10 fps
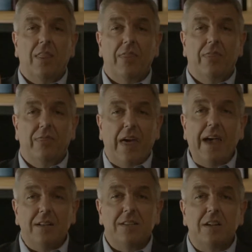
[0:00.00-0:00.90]
That does
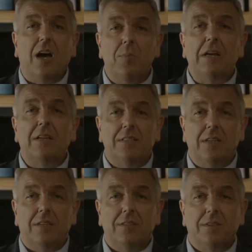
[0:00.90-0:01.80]
not make
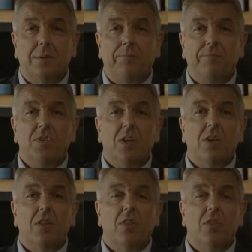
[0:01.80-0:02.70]
sense.
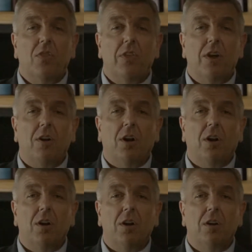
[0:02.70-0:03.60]
There
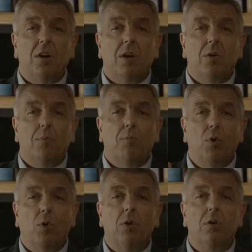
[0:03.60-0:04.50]
are
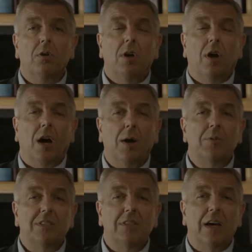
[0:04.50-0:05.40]
more
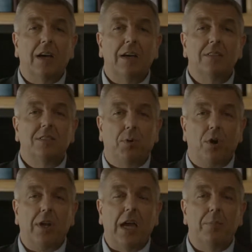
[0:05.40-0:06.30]
homicides per
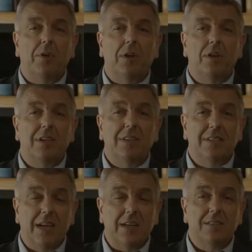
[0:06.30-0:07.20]
capita in
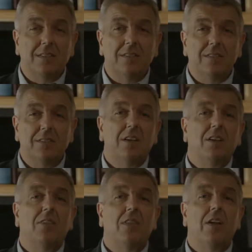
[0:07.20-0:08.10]
Texas
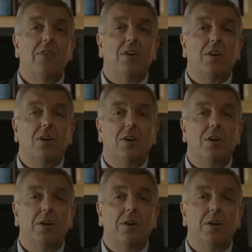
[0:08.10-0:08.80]
than there are